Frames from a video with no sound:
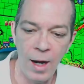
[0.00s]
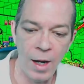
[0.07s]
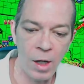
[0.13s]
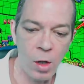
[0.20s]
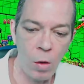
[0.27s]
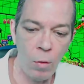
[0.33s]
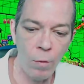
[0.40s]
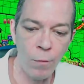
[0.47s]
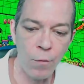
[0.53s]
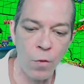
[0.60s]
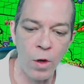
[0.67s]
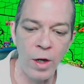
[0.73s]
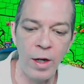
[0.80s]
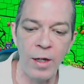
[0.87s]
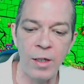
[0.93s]
the cold
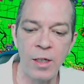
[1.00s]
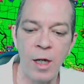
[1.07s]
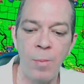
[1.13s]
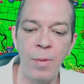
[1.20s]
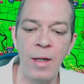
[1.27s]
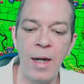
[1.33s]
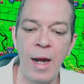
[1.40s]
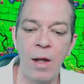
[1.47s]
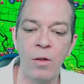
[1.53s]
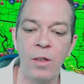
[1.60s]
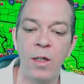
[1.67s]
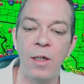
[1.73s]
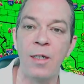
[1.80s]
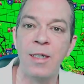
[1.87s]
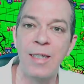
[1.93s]
front is coming down to
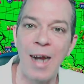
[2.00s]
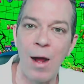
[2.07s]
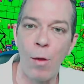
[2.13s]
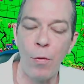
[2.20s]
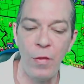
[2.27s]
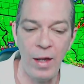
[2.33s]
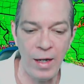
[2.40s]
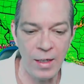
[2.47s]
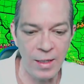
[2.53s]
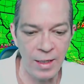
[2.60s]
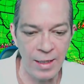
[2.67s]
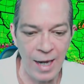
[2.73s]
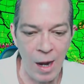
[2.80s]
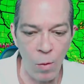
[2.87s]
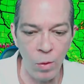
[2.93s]
the southeast, and
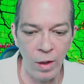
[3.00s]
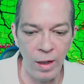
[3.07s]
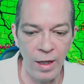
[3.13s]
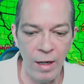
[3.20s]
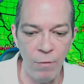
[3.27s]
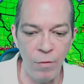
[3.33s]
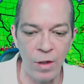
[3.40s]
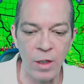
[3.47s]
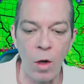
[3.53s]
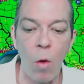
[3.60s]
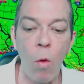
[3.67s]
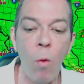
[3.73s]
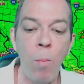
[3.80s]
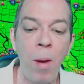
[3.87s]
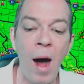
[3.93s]
that would leave this
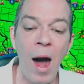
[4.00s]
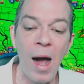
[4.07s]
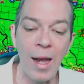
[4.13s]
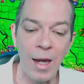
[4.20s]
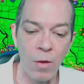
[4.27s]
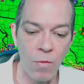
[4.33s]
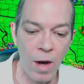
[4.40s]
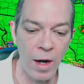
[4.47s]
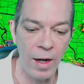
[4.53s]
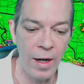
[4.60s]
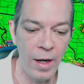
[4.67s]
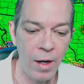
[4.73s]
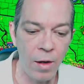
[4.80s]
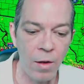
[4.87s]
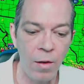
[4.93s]
whole pocket right
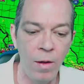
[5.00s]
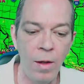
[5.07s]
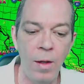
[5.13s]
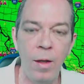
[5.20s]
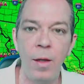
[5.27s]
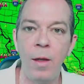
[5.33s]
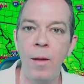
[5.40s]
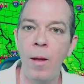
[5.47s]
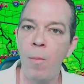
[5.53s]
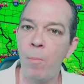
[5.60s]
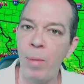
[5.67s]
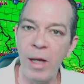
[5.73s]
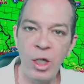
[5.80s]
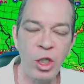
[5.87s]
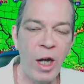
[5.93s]
here
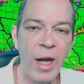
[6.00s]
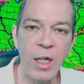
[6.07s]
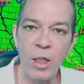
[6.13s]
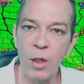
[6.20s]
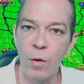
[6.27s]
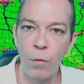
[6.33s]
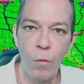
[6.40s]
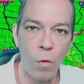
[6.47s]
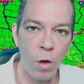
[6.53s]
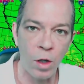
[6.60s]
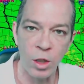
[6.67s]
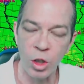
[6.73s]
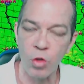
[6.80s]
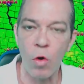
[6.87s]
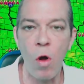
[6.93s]
big chances for a
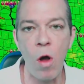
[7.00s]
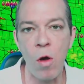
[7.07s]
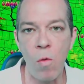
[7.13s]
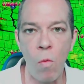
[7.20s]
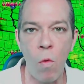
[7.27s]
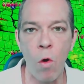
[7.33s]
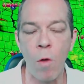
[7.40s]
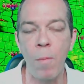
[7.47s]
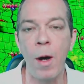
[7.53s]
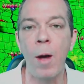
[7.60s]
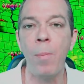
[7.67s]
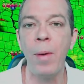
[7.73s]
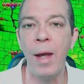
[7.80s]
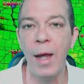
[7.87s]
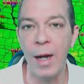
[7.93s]
strong warm
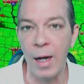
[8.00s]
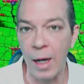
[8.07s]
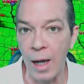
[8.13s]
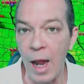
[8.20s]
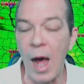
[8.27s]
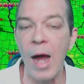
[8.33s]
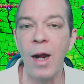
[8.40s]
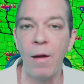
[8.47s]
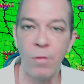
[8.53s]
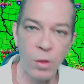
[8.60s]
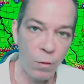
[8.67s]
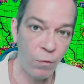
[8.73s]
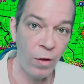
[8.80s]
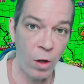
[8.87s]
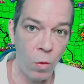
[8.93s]
up and a lot of
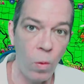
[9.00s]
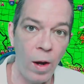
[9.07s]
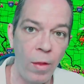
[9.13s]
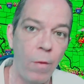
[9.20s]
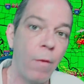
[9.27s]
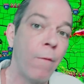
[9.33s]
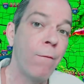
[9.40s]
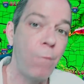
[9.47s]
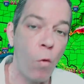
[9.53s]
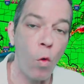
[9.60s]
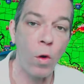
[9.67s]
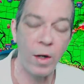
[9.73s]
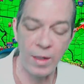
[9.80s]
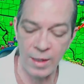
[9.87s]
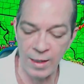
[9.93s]
severe weather
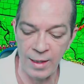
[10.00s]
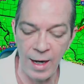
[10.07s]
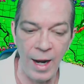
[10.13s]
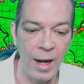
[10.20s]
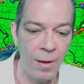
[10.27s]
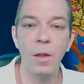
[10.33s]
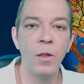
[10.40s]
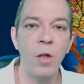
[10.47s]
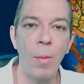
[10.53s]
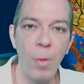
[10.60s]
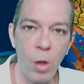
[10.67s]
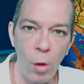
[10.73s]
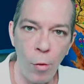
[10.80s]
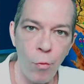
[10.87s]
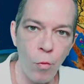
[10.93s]
for today. So I'm gonna
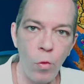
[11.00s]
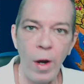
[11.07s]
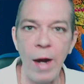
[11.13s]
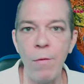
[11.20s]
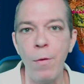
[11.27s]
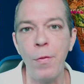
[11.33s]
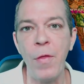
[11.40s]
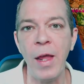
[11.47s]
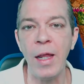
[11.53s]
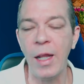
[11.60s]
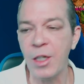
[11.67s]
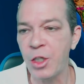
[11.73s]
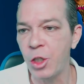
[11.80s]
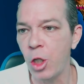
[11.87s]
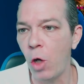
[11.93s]
go through everything and
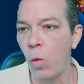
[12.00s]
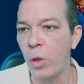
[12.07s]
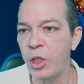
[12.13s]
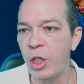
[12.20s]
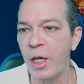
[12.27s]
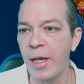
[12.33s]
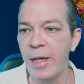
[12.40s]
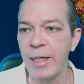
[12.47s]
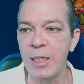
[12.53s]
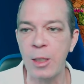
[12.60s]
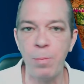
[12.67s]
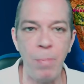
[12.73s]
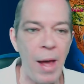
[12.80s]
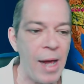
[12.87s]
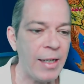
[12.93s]
let you know what you can
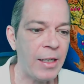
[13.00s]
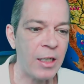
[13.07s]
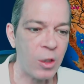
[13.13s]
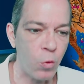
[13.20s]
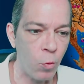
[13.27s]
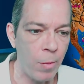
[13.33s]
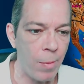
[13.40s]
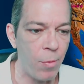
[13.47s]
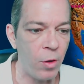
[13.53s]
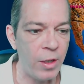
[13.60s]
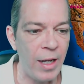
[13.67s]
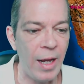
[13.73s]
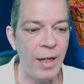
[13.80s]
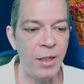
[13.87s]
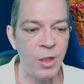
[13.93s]
expect. Just remember,
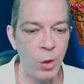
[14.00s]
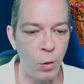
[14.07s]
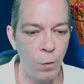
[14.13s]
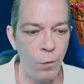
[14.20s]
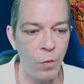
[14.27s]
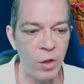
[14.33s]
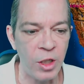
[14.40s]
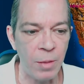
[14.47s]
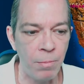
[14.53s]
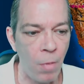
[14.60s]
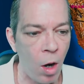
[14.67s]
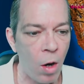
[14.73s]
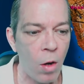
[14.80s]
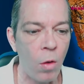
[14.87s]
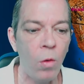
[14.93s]
day 2 for
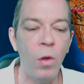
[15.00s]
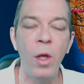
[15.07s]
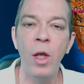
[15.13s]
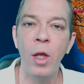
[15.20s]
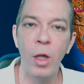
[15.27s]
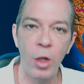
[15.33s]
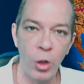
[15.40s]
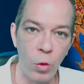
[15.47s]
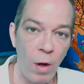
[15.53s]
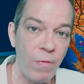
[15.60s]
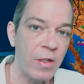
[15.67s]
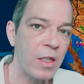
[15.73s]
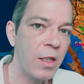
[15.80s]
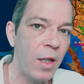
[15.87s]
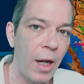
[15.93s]
tomorrow, you do have a
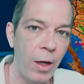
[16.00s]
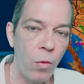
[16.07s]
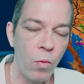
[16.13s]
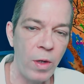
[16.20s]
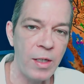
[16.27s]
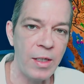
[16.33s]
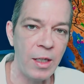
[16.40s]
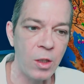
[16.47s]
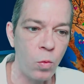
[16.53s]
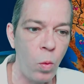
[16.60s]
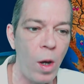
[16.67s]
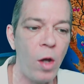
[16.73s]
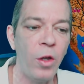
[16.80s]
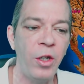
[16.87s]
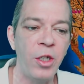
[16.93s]
slight risk as
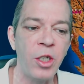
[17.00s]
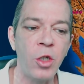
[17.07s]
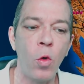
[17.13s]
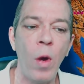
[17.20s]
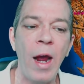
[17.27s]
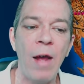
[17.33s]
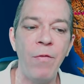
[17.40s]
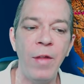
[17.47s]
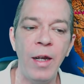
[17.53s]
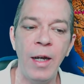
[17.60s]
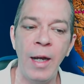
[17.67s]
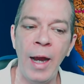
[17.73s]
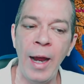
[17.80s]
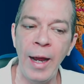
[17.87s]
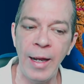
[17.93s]
well. You just don't have that
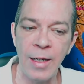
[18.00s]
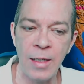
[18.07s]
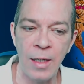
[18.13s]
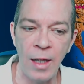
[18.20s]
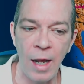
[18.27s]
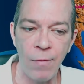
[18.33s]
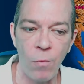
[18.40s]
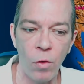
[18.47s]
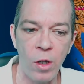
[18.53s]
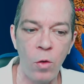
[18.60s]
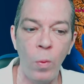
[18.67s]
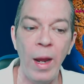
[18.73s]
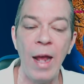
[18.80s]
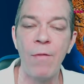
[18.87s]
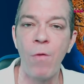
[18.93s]
enhanced level because
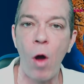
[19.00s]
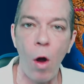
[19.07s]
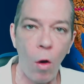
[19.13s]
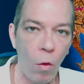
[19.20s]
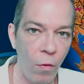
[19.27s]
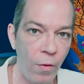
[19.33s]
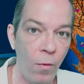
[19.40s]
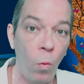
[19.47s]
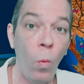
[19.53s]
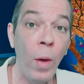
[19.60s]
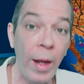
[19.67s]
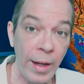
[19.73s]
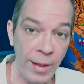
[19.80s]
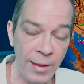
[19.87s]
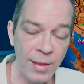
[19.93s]
we have all the
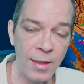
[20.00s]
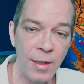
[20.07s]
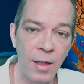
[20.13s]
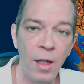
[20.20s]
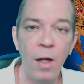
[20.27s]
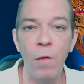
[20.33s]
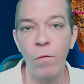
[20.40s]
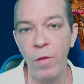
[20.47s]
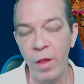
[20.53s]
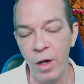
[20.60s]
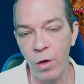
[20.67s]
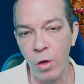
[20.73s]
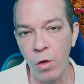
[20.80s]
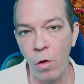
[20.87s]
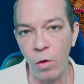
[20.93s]
winds for the
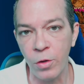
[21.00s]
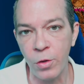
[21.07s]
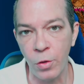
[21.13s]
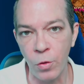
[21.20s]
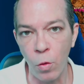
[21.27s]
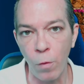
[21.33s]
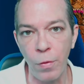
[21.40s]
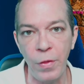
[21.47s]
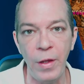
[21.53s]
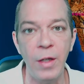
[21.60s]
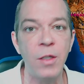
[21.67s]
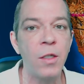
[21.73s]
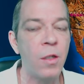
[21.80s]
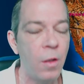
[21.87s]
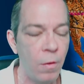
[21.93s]
intercoastal
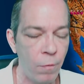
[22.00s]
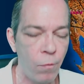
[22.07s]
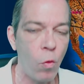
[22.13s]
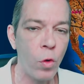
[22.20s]
Northeast for